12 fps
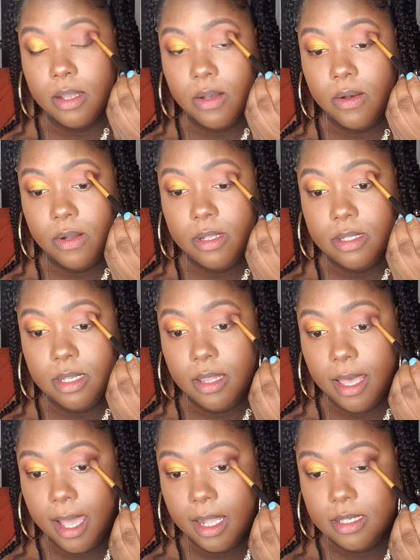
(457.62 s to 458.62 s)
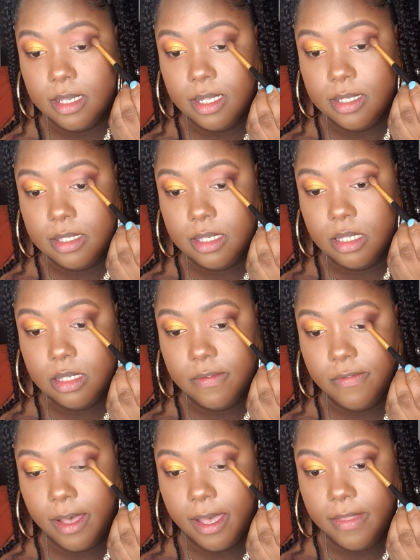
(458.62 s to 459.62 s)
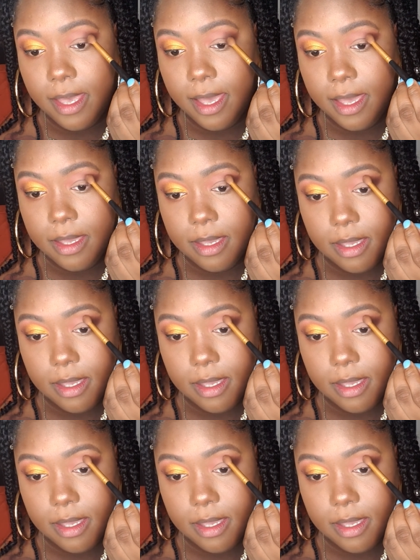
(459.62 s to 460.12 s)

onto that to intensify that.